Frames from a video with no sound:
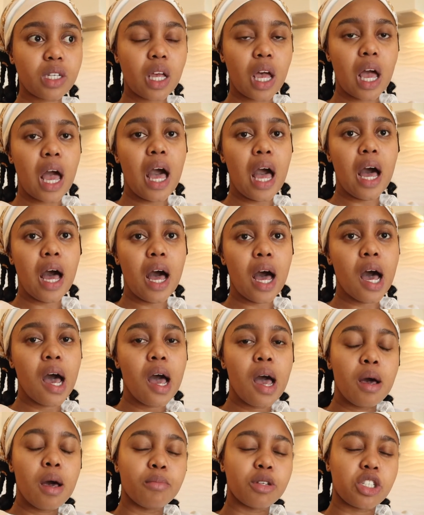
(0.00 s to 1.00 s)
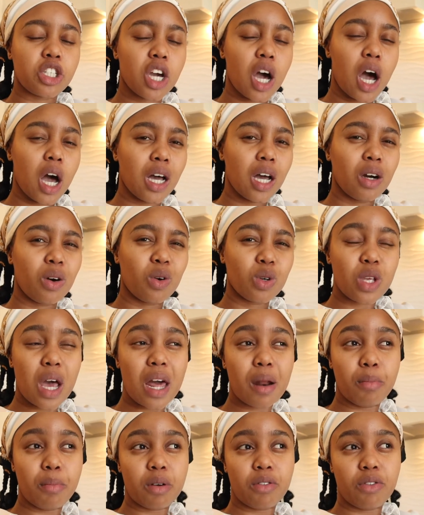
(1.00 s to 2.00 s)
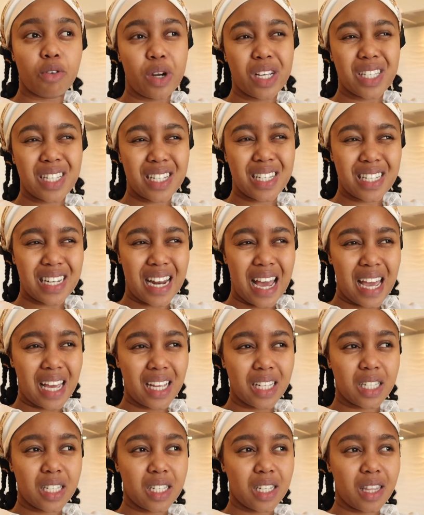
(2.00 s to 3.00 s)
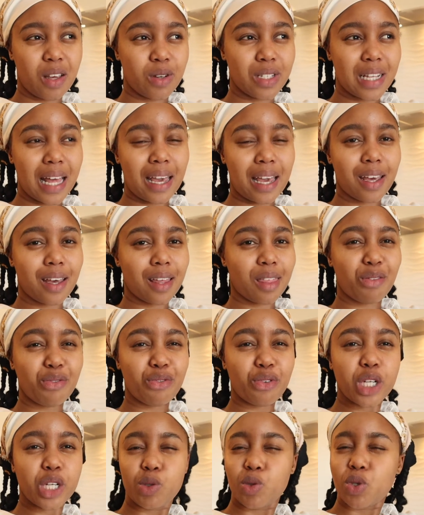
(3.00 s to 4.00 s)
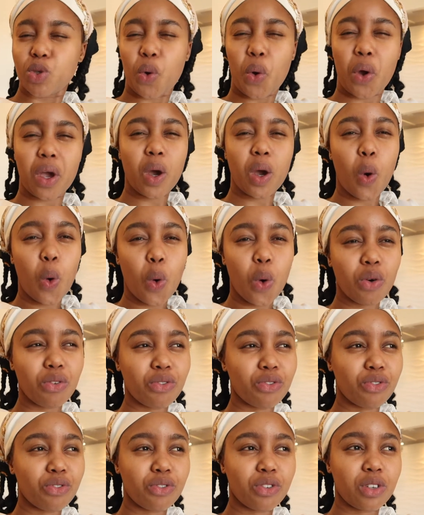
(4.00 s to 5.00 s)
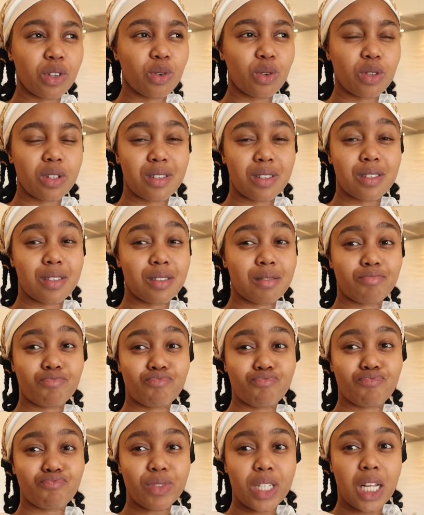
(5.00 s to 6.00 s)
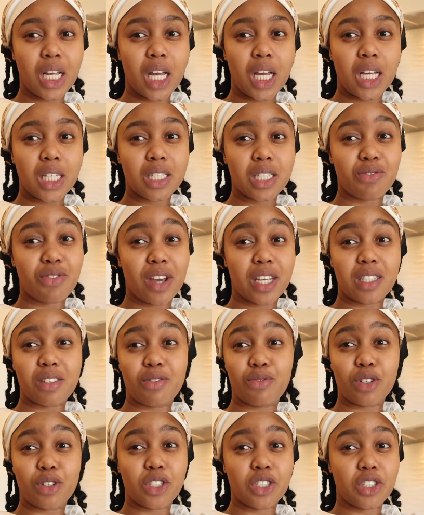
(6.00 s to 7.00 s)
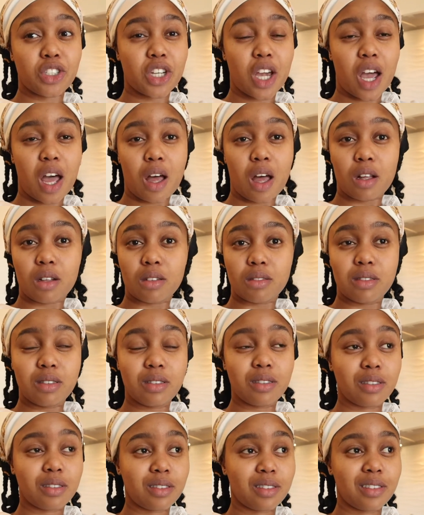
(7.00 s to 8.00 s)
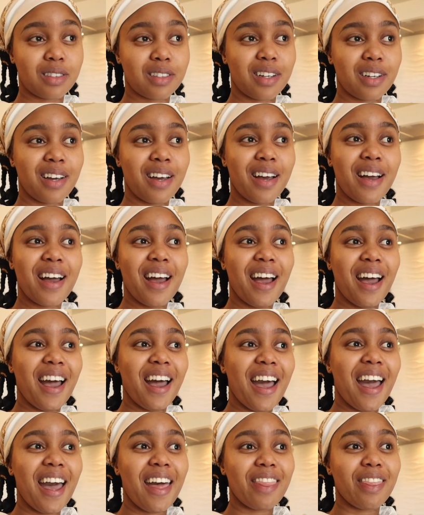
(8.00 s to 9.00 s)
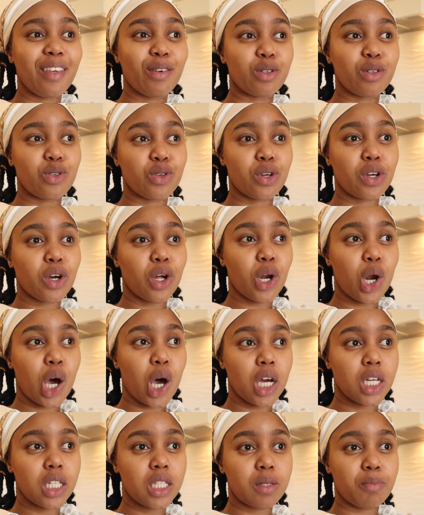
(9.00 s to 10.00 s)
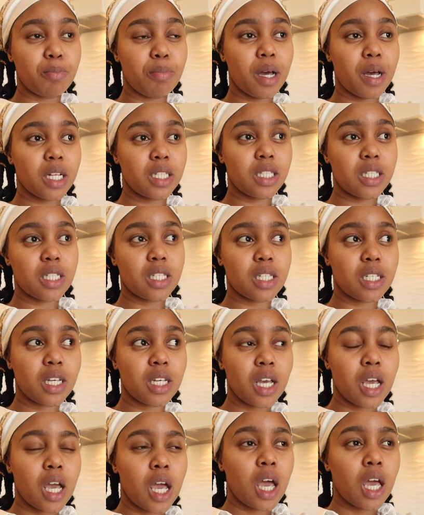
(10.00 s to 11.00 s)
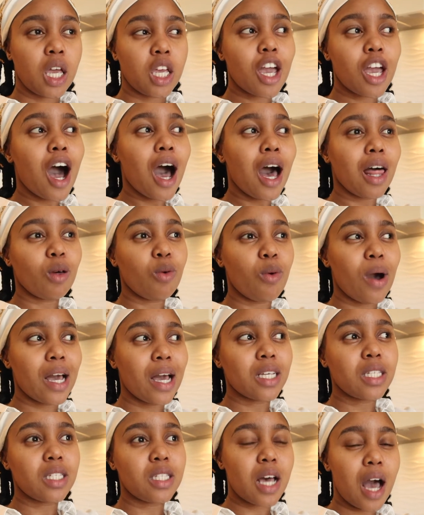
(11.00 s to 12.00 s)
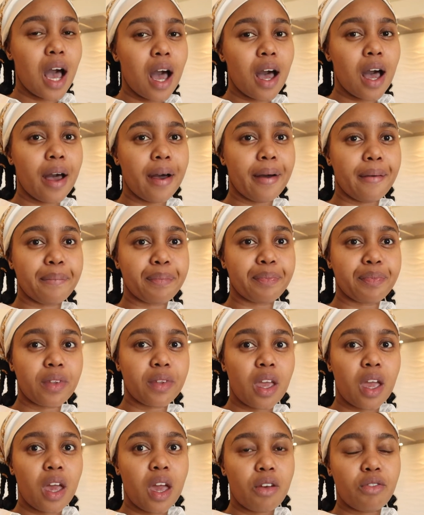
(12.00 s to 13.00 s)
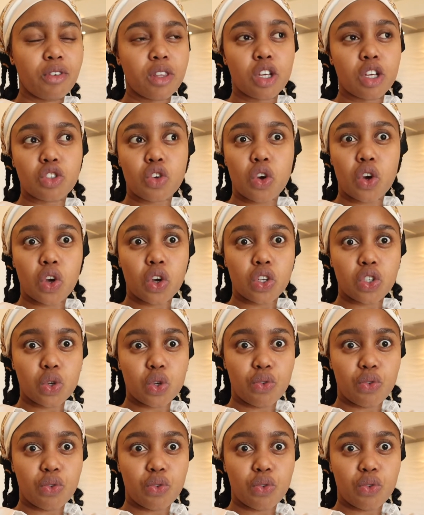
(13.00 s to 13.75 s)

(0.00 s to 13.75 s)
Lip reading: Also had a bit of a restless night. There was like the fridge was going off, you know, these fancy fridges, child. They were doing a lot, but yeah, otherwise everything's going good so